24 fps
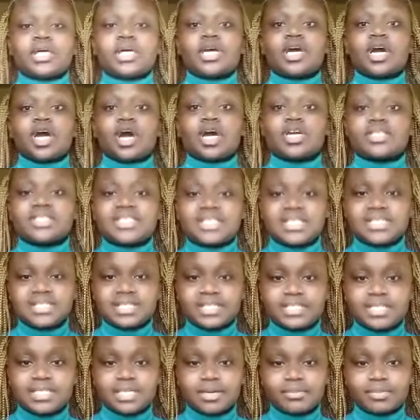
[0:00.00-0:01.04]
Contestant
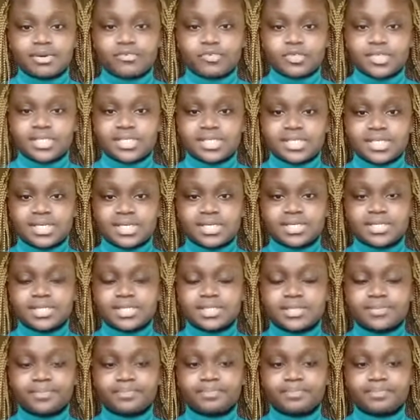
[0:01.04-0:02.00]
number 46.